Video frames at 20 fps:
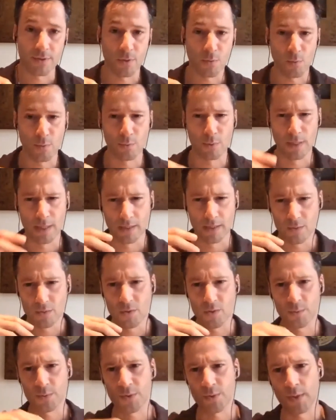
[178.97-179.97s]
So we would like to
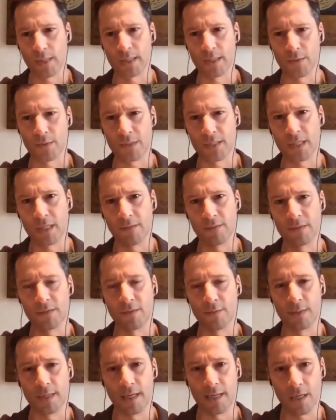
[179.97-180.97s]
subtract ourselves
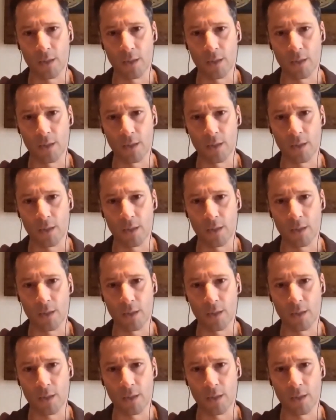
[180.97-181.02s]
from that